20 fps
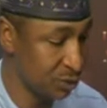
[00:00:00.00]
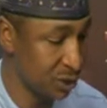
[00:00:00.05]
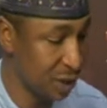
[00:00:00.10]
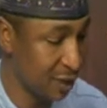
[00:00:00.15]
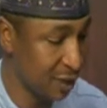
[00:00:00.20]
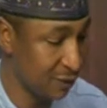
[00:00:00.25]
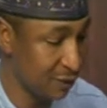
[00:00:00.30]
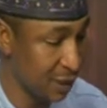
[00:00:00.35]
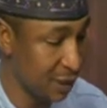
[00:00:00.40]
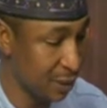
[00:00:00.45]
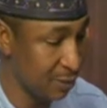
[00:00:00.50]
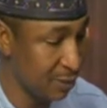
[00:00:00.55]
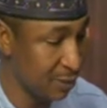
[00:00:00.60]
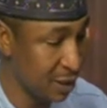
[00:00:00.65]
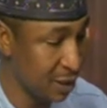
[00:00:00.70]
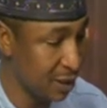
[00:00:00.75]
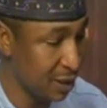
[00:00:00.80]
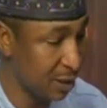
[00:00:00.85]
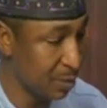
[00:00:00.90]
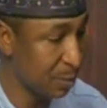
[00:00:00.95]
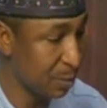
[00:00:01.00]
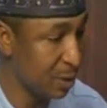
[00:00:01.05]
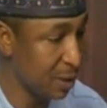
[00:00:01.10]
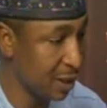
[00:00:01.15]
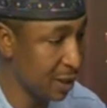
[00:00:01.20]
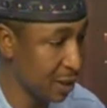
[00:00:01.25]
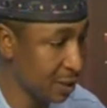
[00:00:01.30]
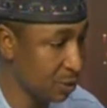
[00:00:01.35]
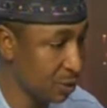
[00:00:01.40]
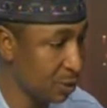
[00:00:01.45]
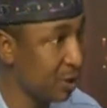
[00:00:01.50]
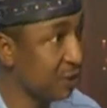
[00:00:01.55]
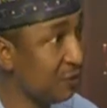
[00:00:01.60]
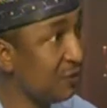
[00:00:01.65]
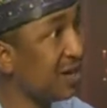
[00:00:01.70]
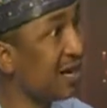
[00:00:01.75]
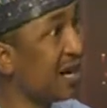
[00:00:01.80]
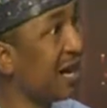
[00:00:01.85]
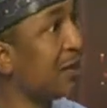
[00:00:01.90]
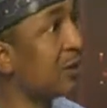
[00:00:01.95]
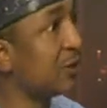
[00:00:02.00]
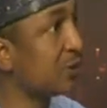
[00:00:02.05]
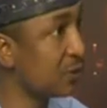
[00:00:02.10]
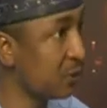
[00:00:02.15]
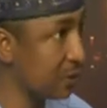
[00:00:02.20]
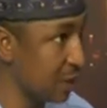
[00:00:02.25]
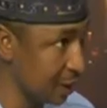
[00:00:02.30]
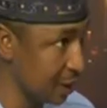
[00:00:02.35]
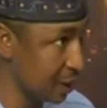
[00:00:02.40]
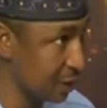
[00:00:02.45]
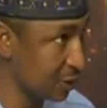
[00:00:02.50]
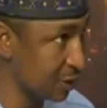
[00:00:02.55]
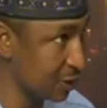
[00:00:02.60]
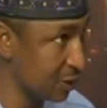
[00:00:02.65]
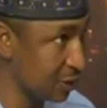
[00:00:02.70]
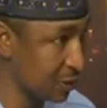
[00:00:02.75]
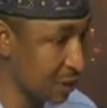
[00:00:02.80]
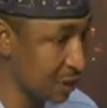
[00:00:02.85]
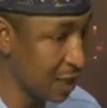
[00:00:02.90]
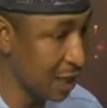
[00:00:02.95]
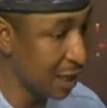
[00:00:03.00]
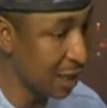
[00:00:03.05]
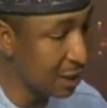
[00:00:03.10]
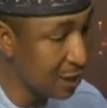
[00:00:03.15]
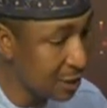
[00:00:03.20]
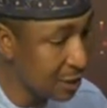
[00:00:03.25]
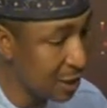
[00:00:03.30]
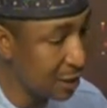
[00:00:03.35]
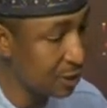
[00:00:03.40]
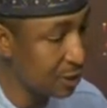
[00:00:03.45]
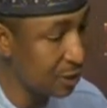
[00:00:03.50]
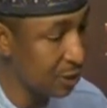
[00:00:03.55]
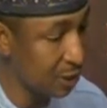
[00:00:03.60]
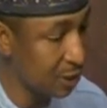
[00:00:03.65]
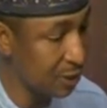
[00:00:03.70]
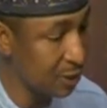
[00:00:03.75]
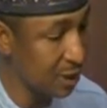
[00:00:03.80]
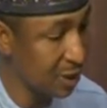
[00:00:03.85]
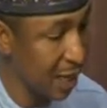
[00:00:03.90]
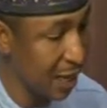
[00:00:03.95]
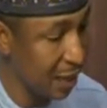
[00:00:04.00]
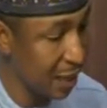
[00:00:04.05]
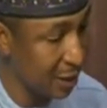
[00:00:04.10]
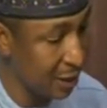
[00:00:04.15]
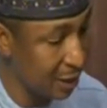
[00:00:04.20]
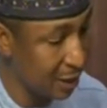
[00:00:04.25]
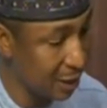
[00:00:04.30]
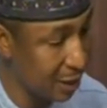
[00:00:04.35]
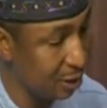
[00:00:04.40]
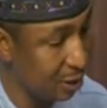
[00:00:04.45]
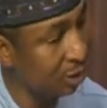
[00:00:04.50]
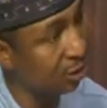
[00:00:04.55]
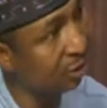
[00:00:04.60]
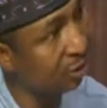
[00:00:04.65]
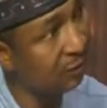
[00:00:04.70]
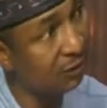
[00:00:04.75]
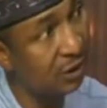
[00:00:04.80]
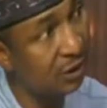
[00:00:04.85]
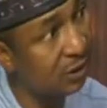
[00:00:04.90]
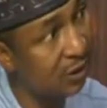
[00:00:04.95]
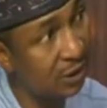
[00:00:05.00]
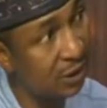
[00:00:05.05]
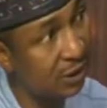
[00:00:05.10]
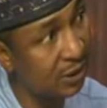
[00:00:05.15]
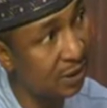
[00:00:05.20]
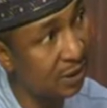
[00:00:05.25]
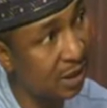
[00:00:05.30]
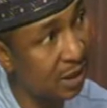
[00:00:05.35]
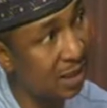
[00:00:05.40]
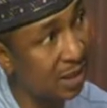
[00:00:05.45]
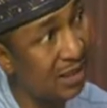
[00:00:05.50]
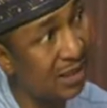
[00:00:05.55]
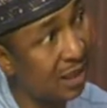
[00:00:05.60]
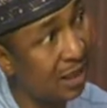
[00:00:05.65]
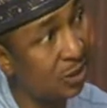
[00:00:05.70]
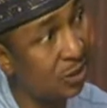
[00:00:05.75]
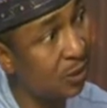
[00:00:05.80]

have now made them winners or even cancelled elections. Mm. And this has cost INEC a lot of resources. This has